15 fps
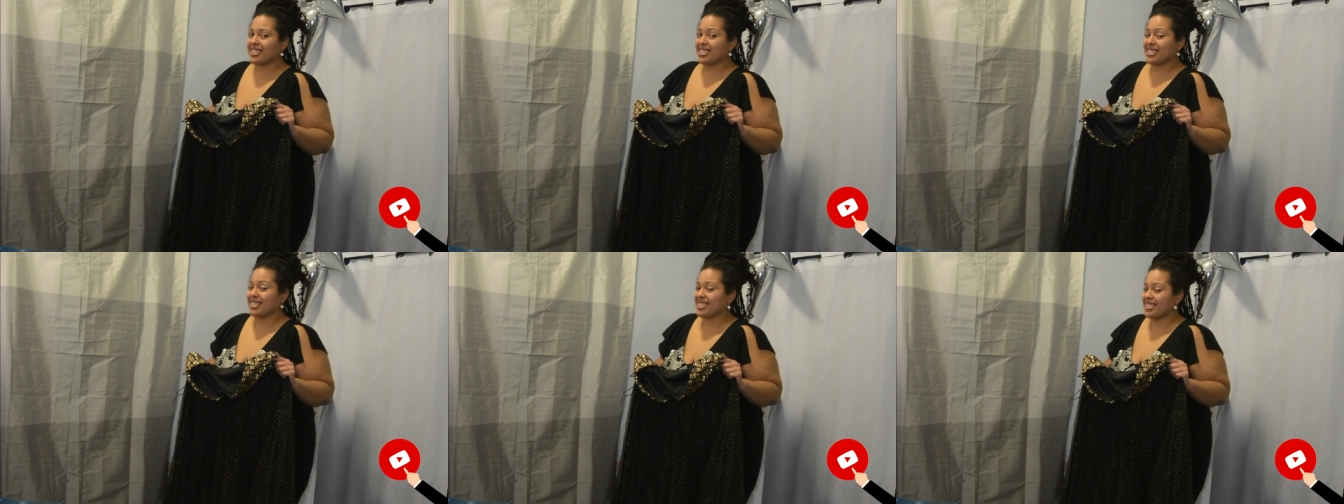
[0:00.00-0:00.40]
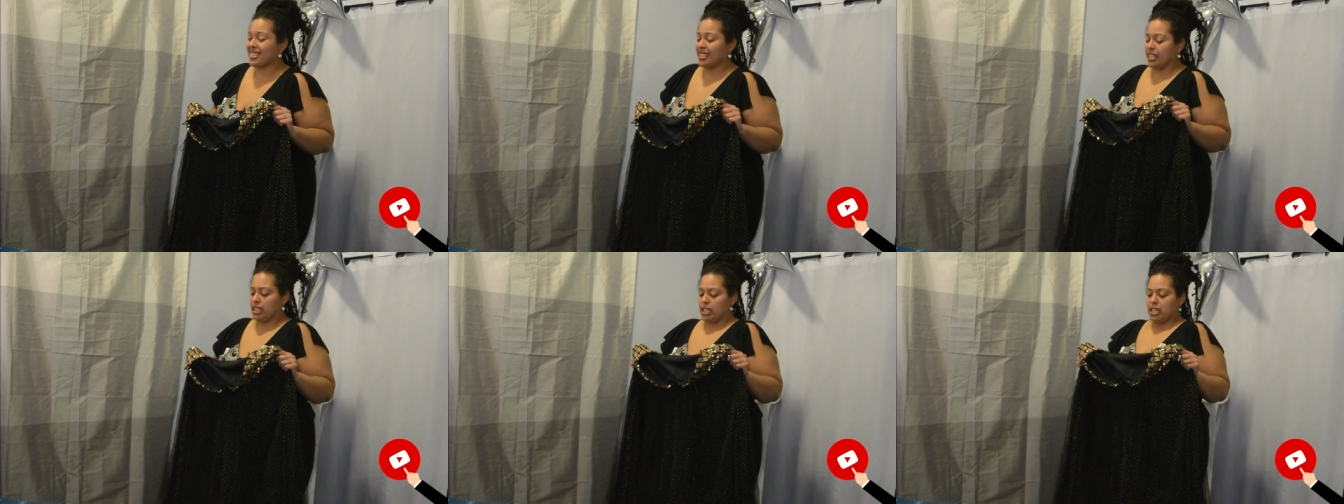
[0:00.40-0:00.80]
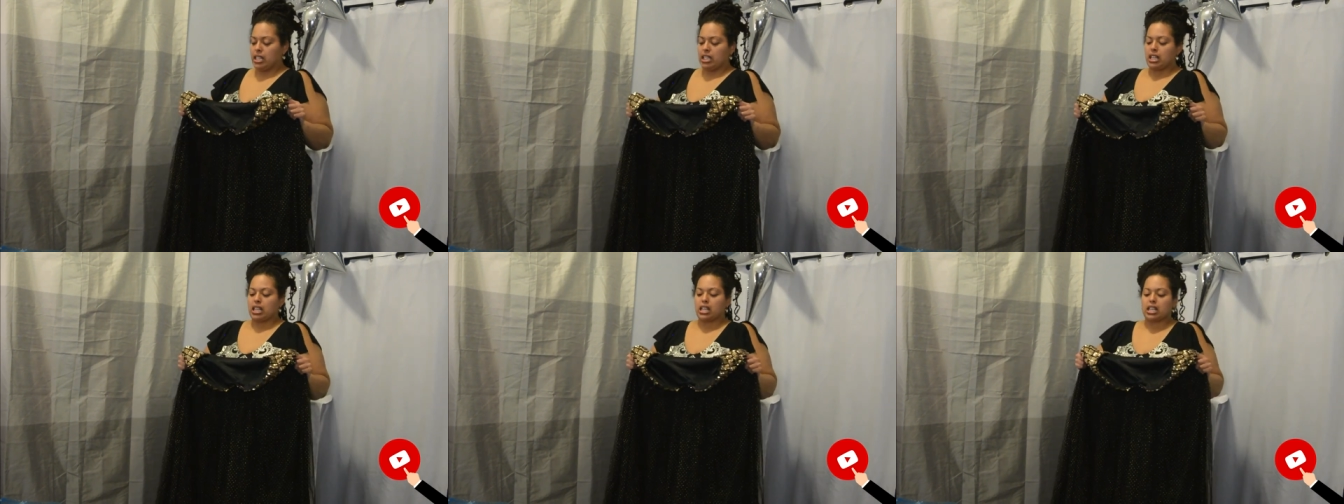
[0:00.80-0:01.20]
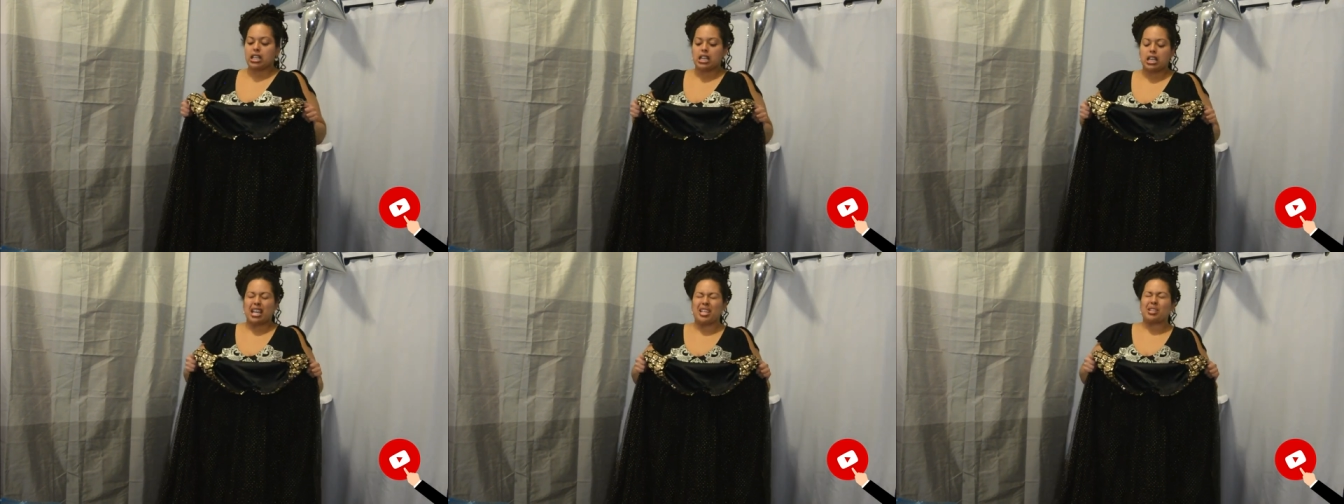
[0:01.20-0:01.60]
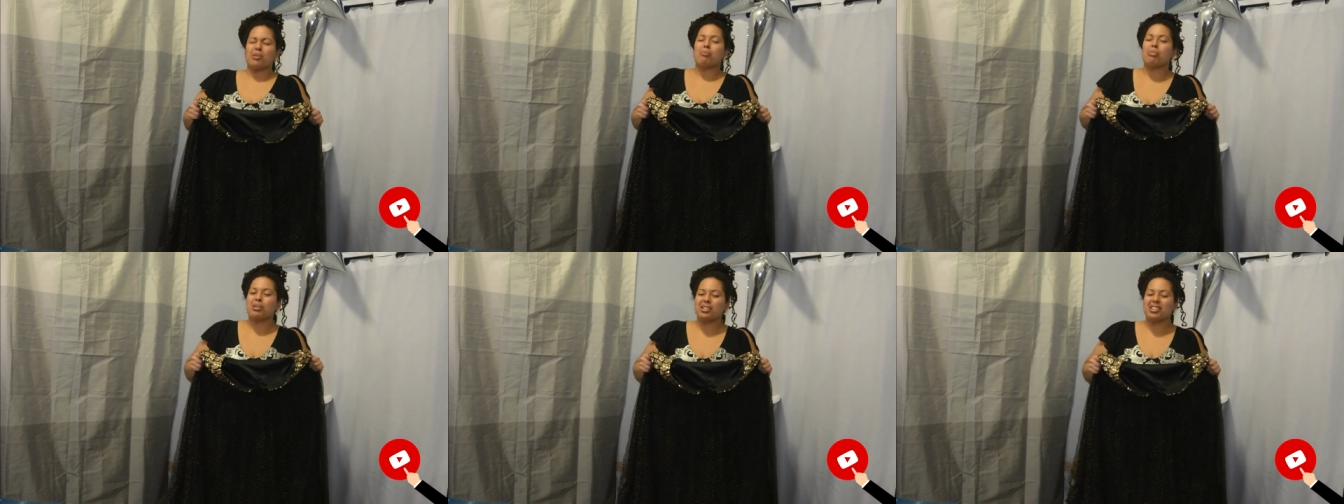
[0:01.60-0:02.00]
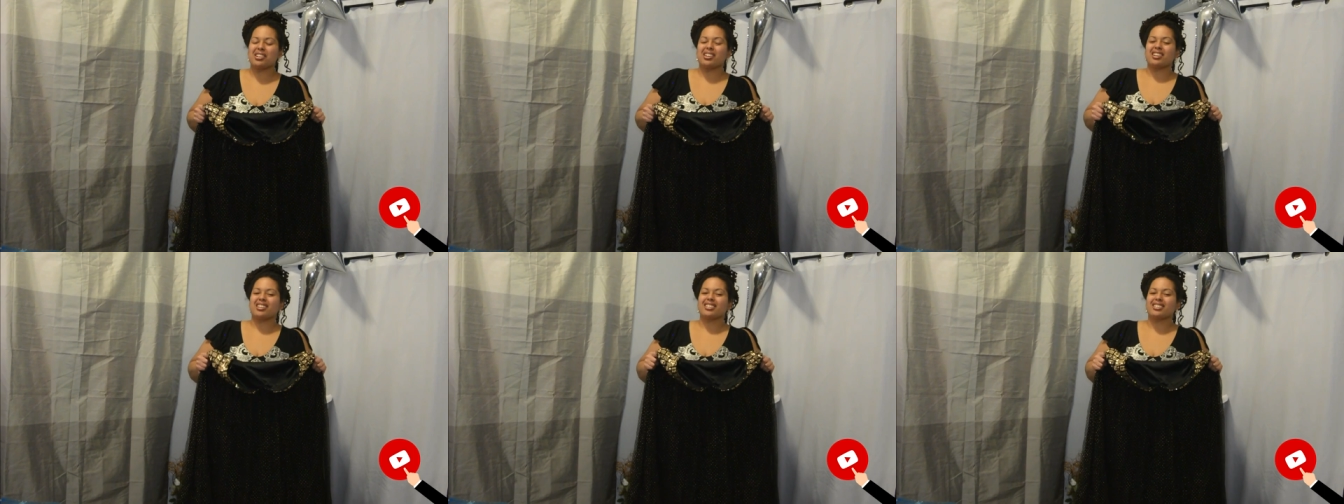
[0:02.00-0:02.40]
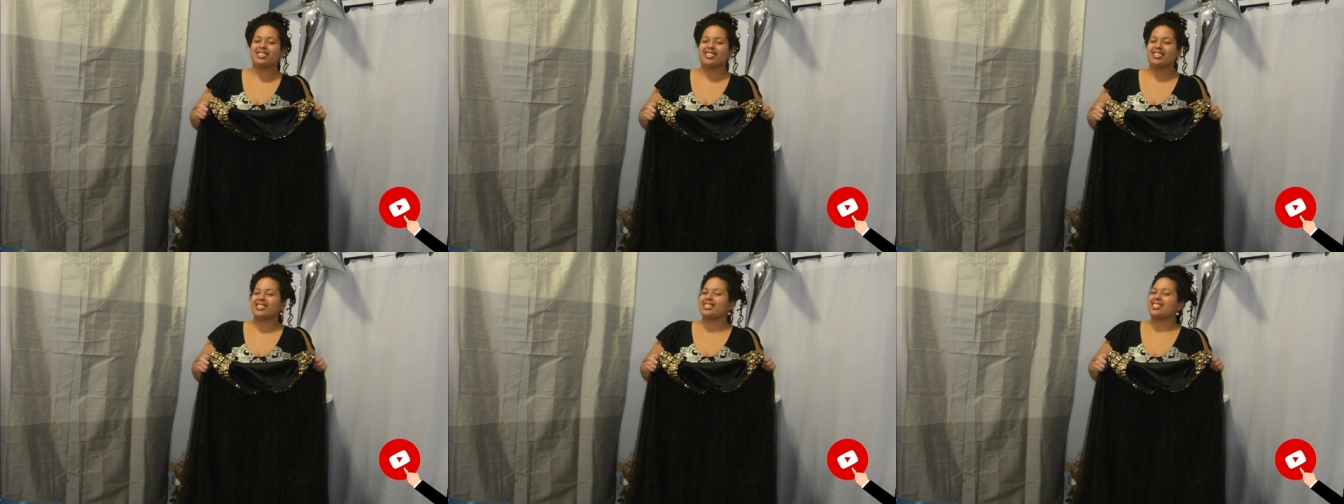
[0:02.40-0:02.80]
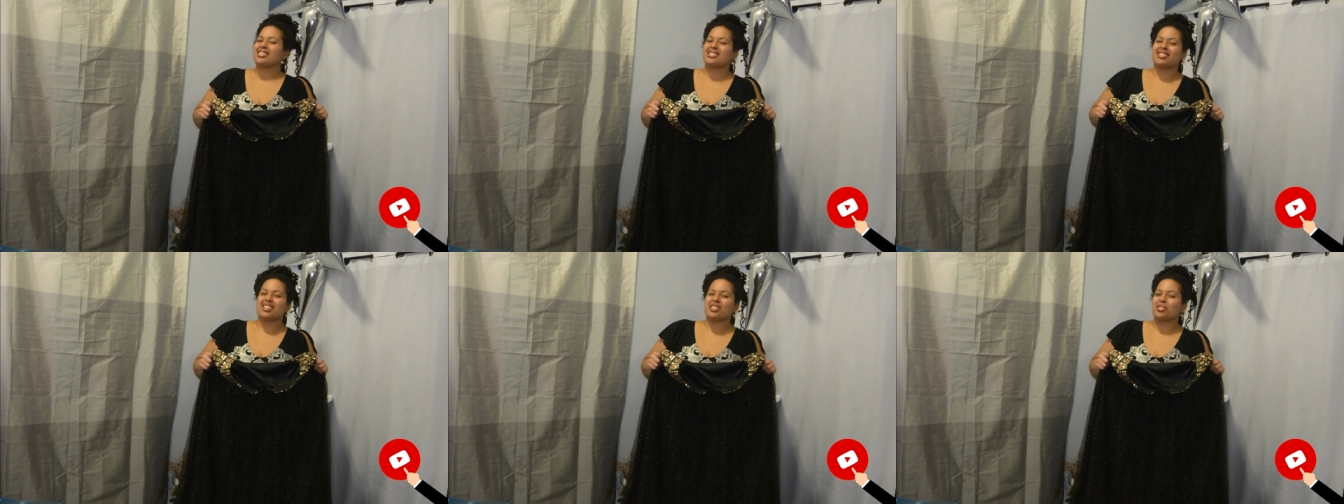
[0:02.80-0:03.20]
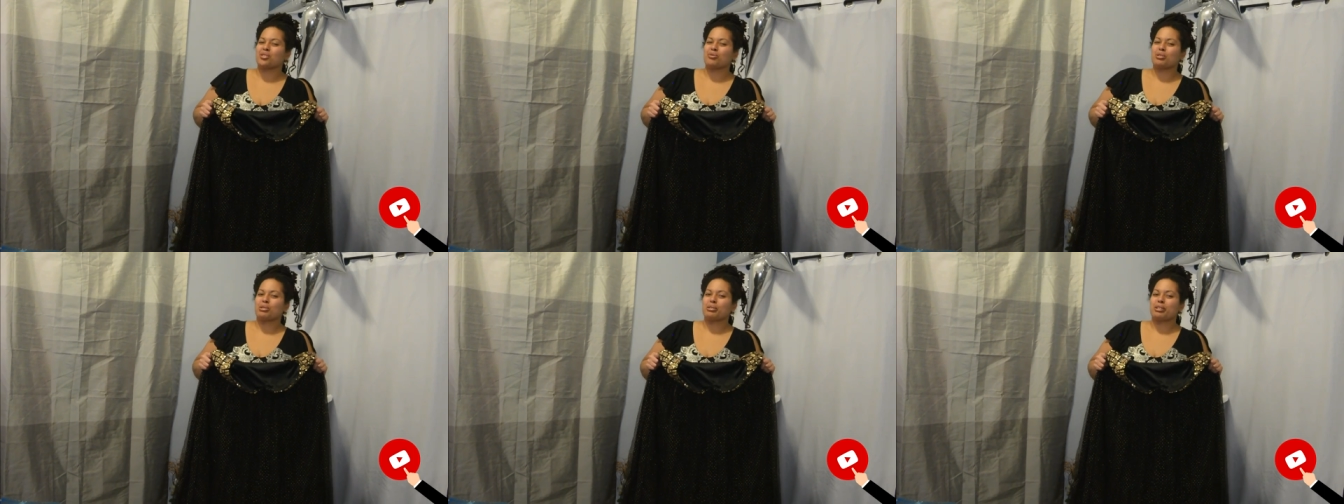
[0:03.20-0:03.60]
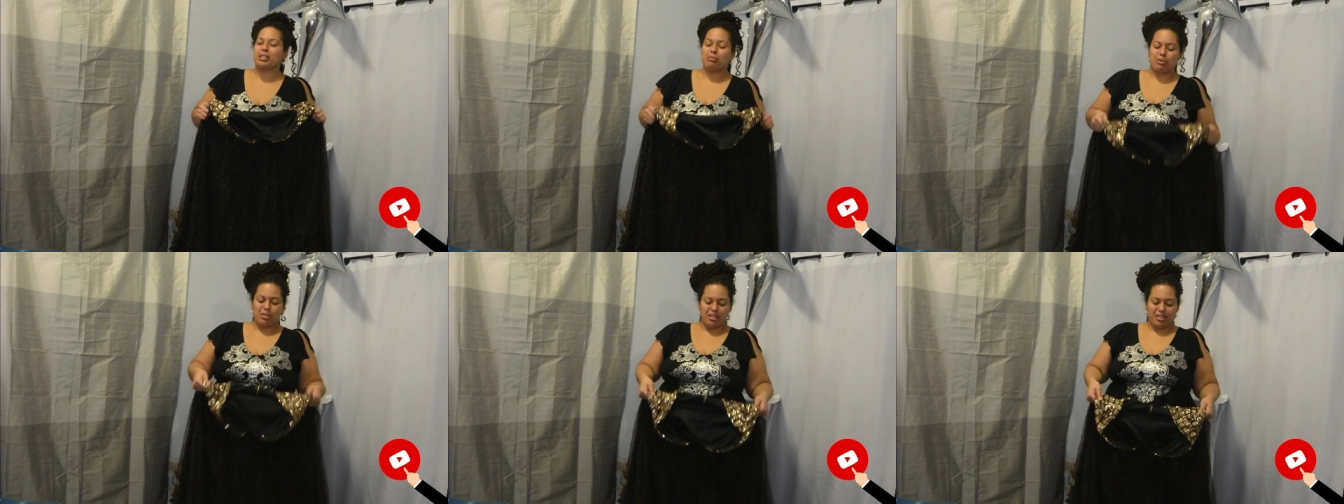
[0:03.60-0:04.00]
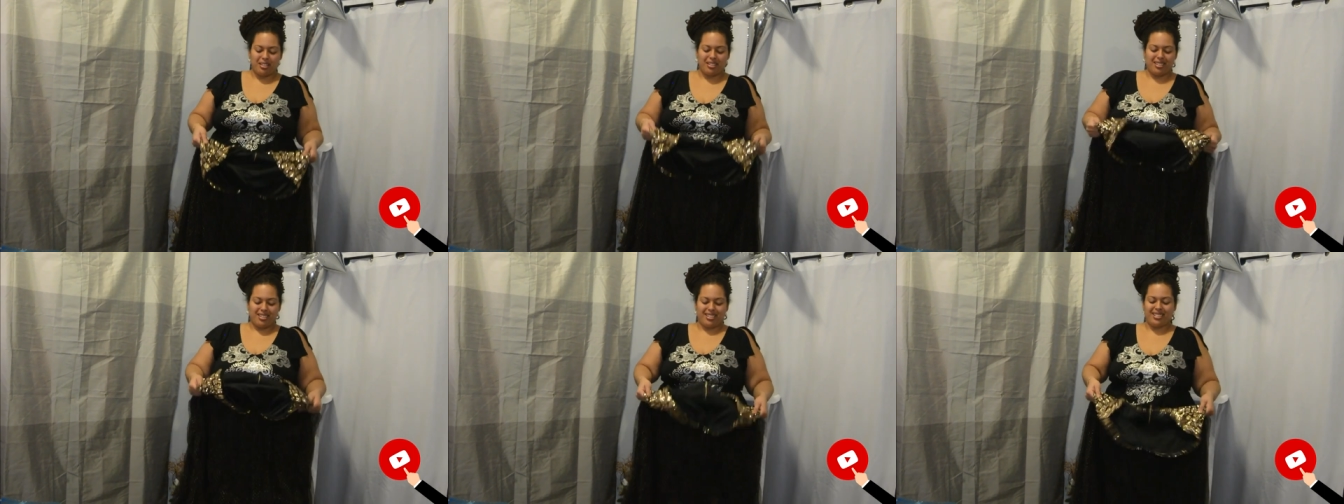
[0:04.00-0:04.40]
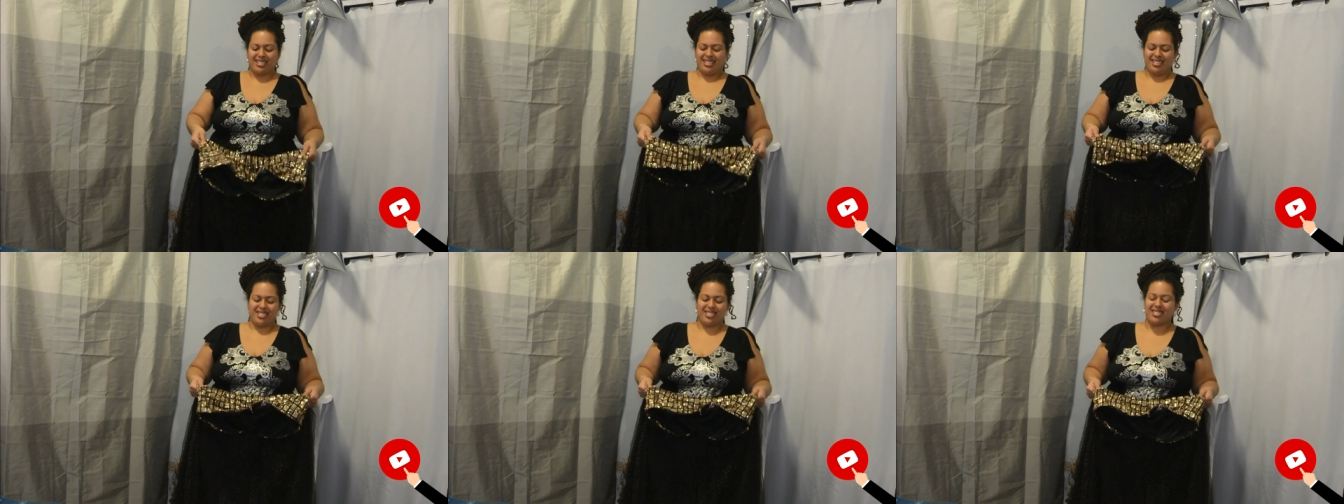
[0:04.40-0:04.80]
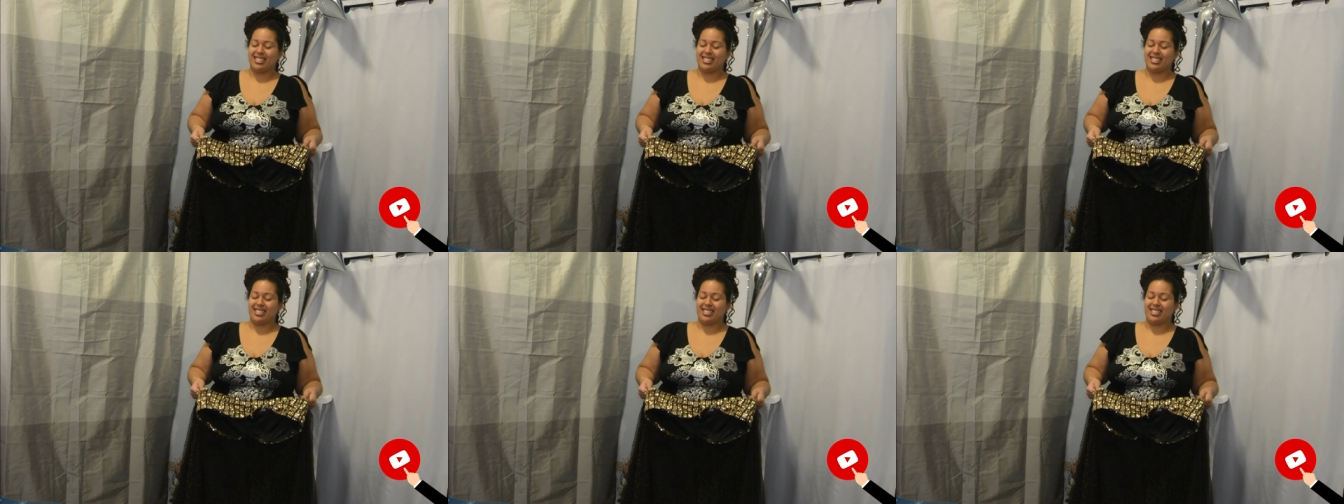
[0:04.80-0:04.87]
and you put it on, it doesn't touch the floor anymore because